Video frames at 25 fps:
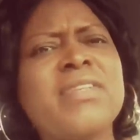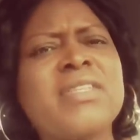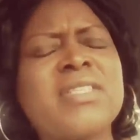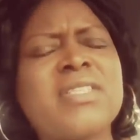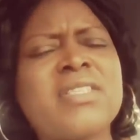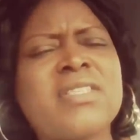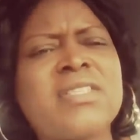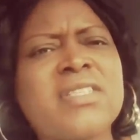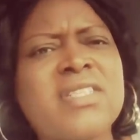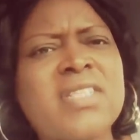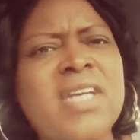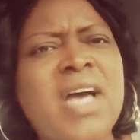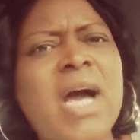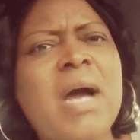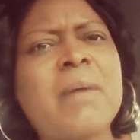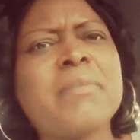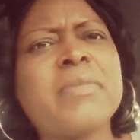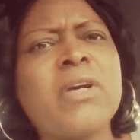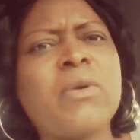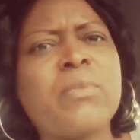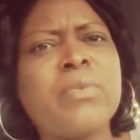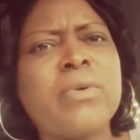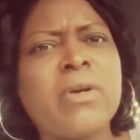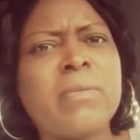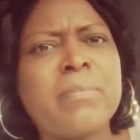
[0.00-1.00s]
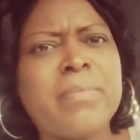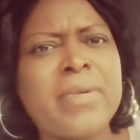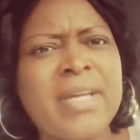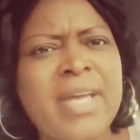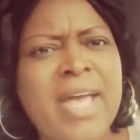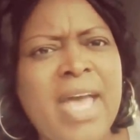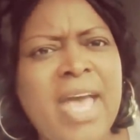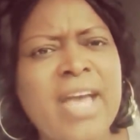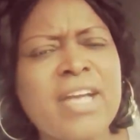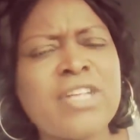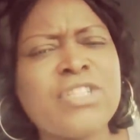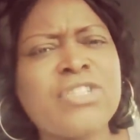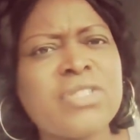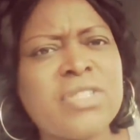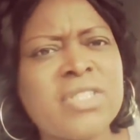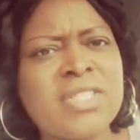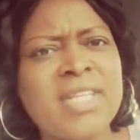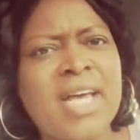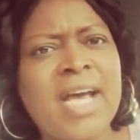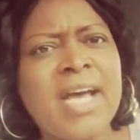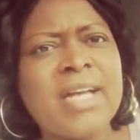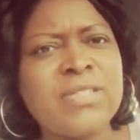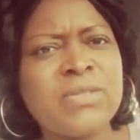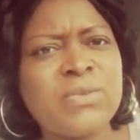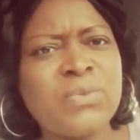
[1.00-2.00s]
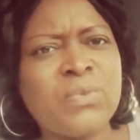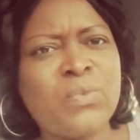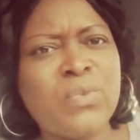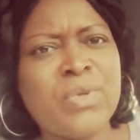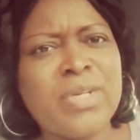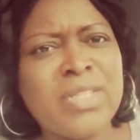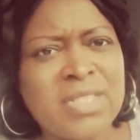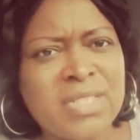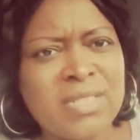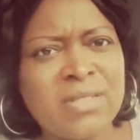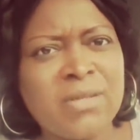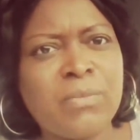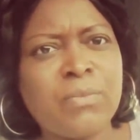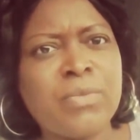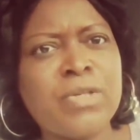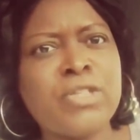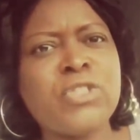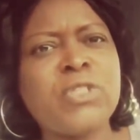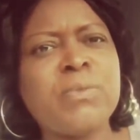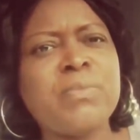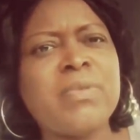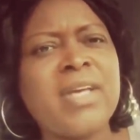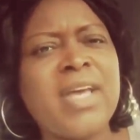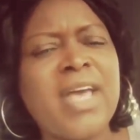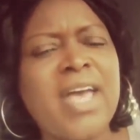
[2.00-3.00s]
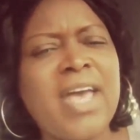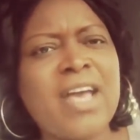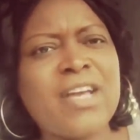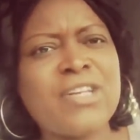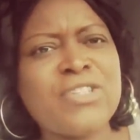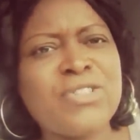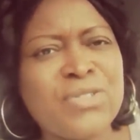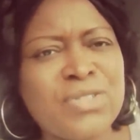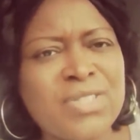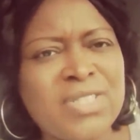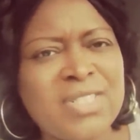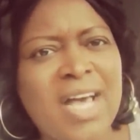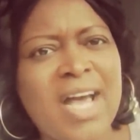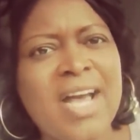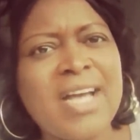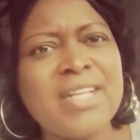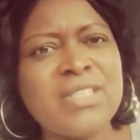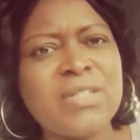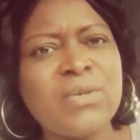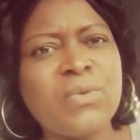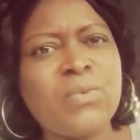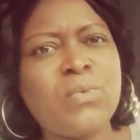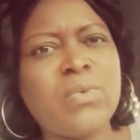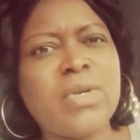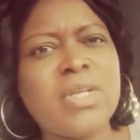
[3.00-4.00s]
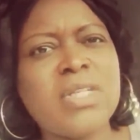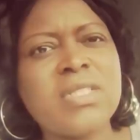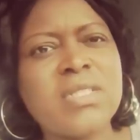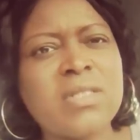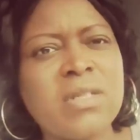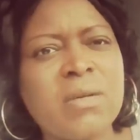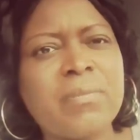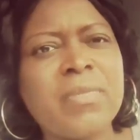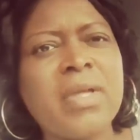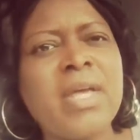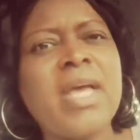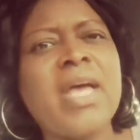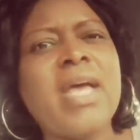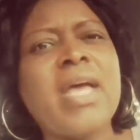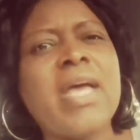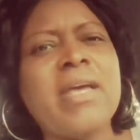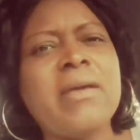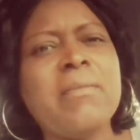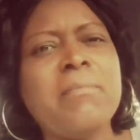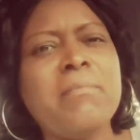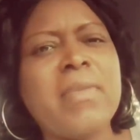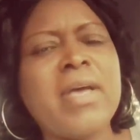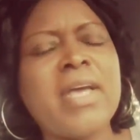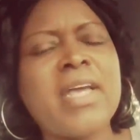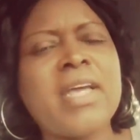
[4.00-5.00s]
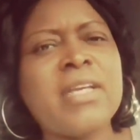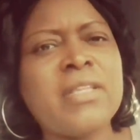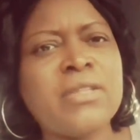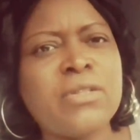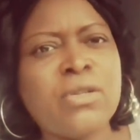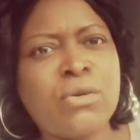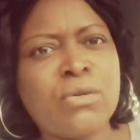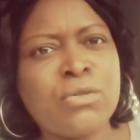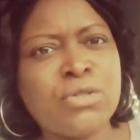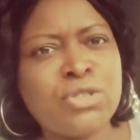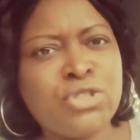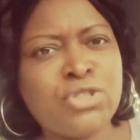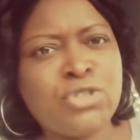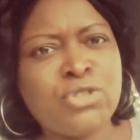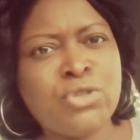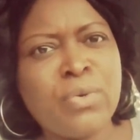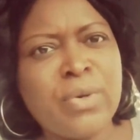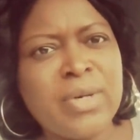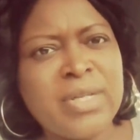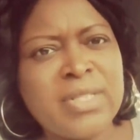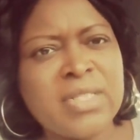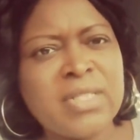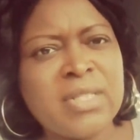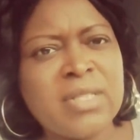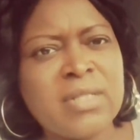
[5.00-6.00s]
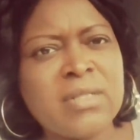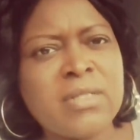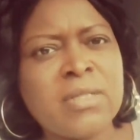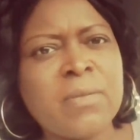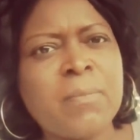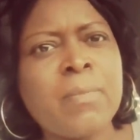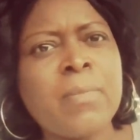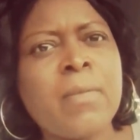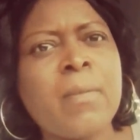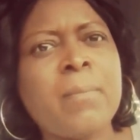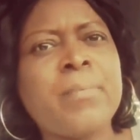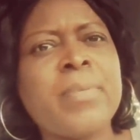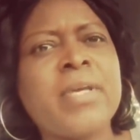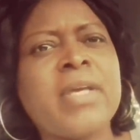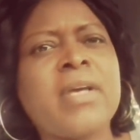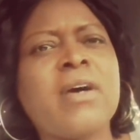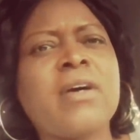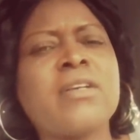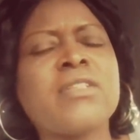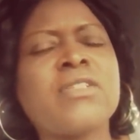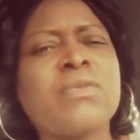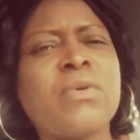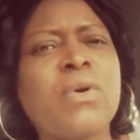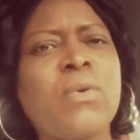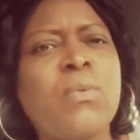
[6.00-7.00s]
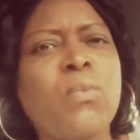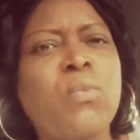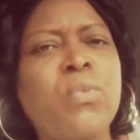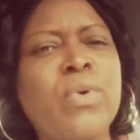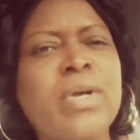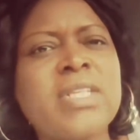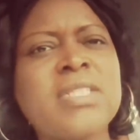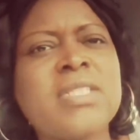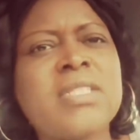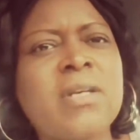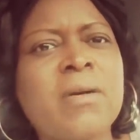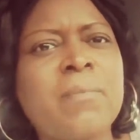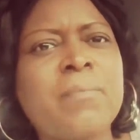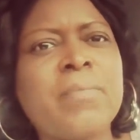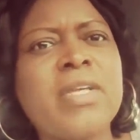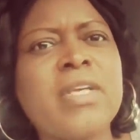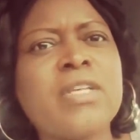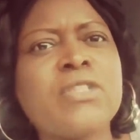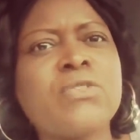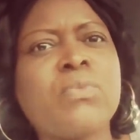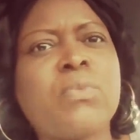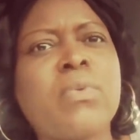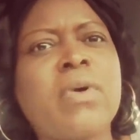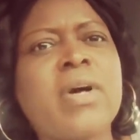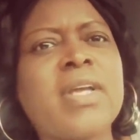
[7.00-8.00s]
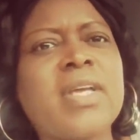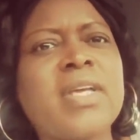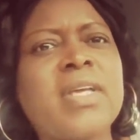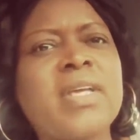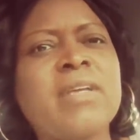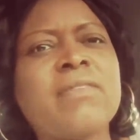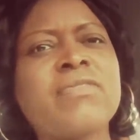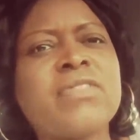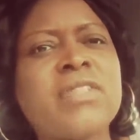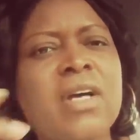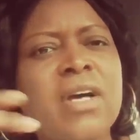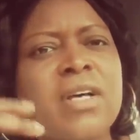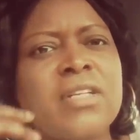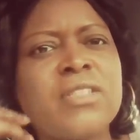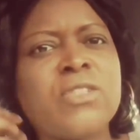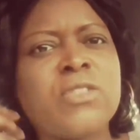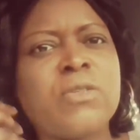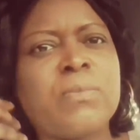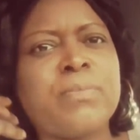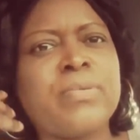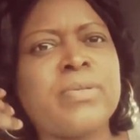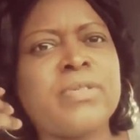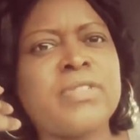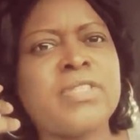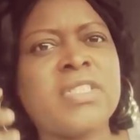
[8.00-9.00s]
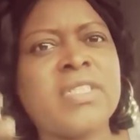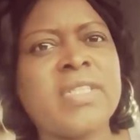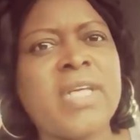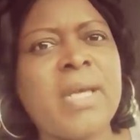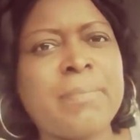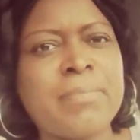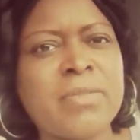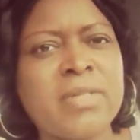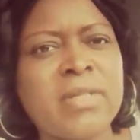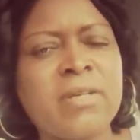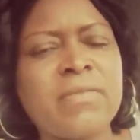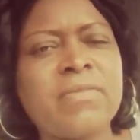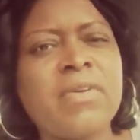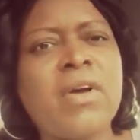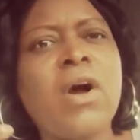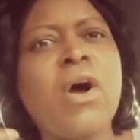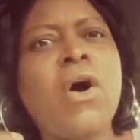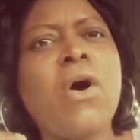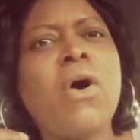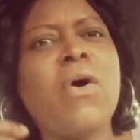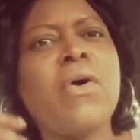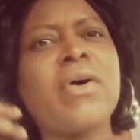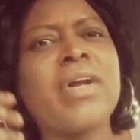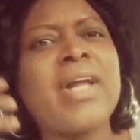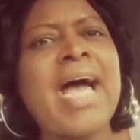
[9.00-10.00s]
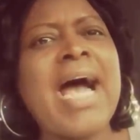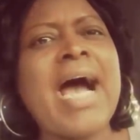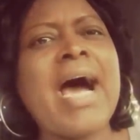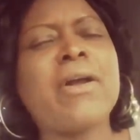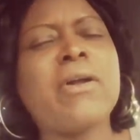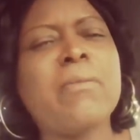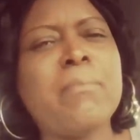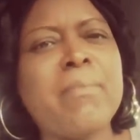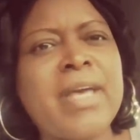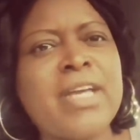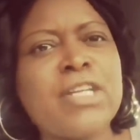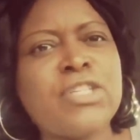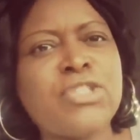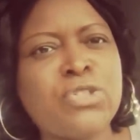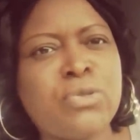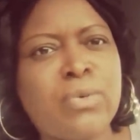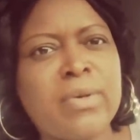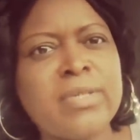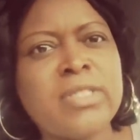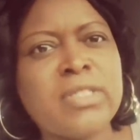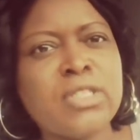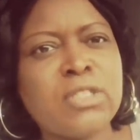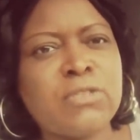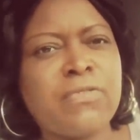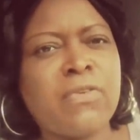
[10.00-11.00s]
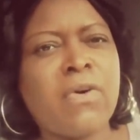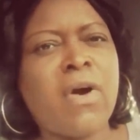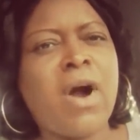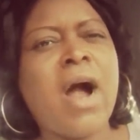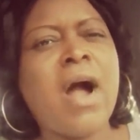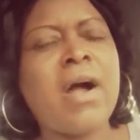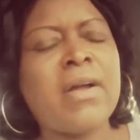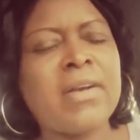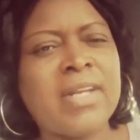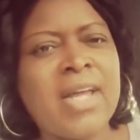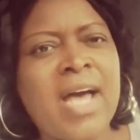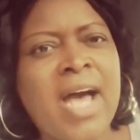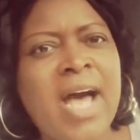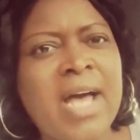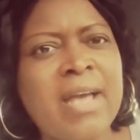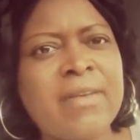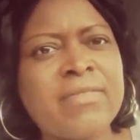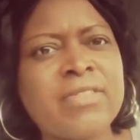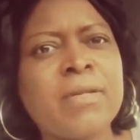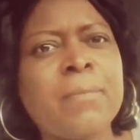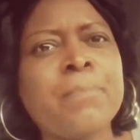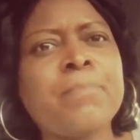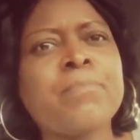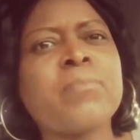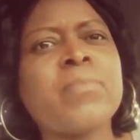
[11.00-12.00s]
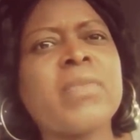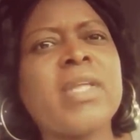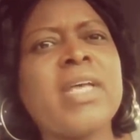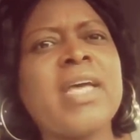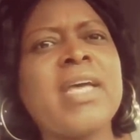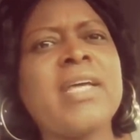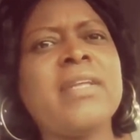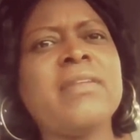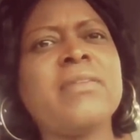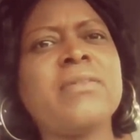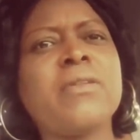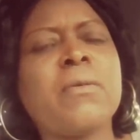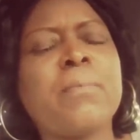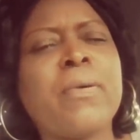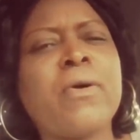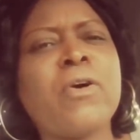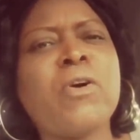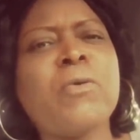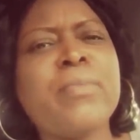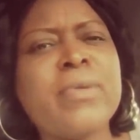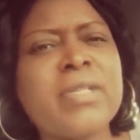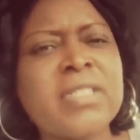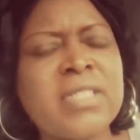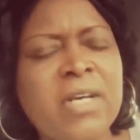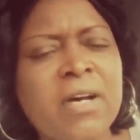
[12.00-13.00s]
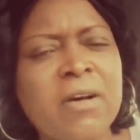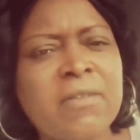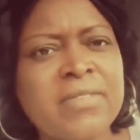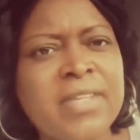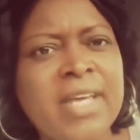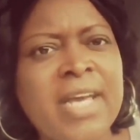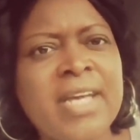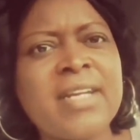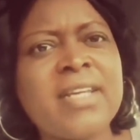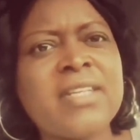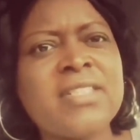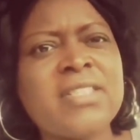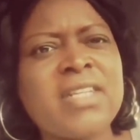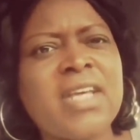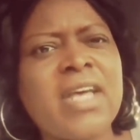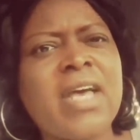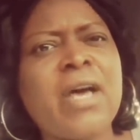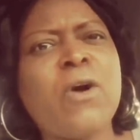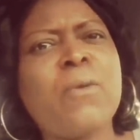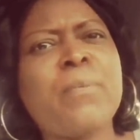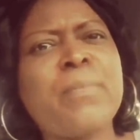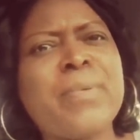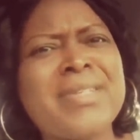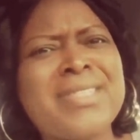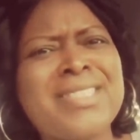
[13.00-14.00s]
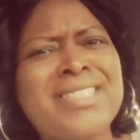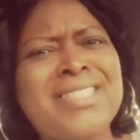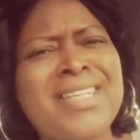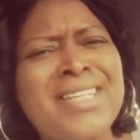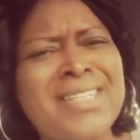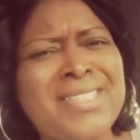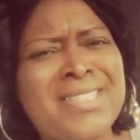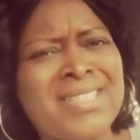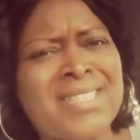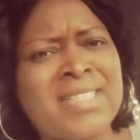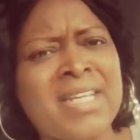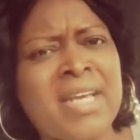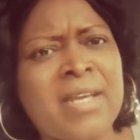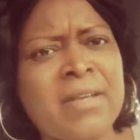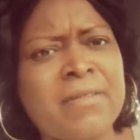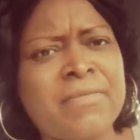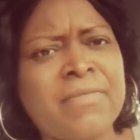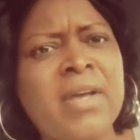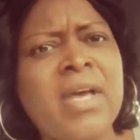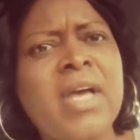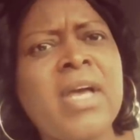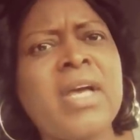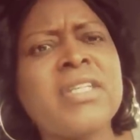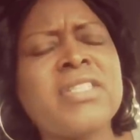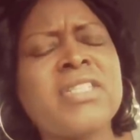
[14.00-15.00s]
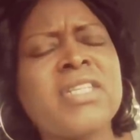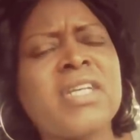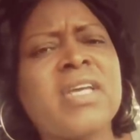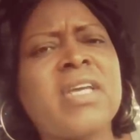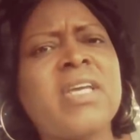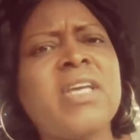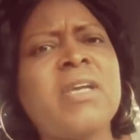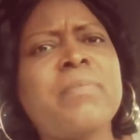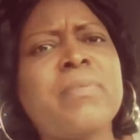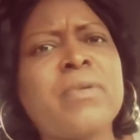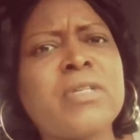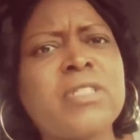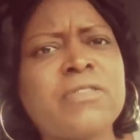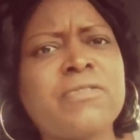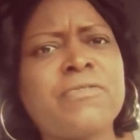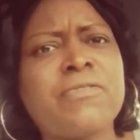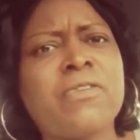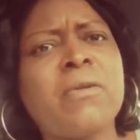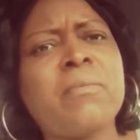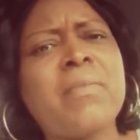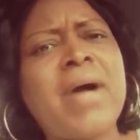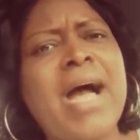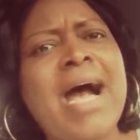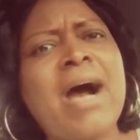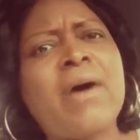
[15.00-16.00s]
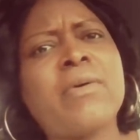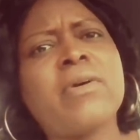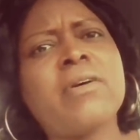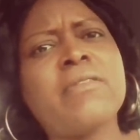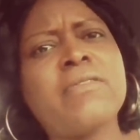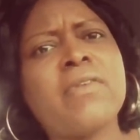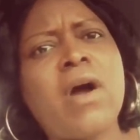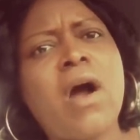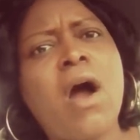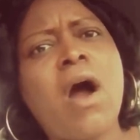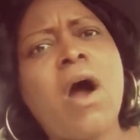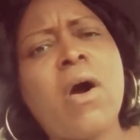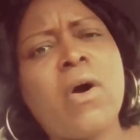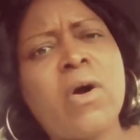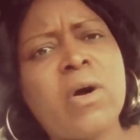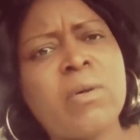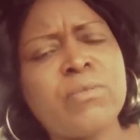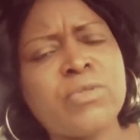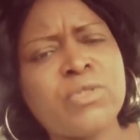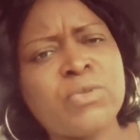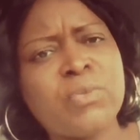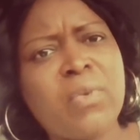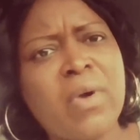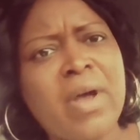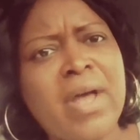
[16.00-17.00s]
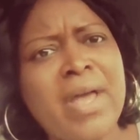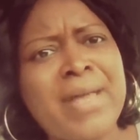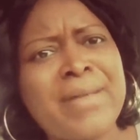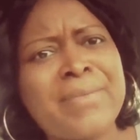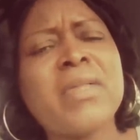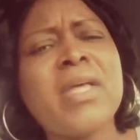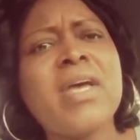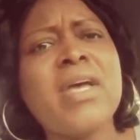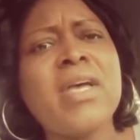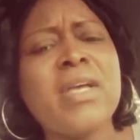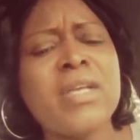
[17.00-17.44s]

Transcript: This is a time that we'll be exercising wisdom. We should be exercising wisdom and making those choices because wisdom is what gives us the perceptive on how to make choices for our lives. And the purpose of that is to help us stay safe, to keep us from out of harm's way.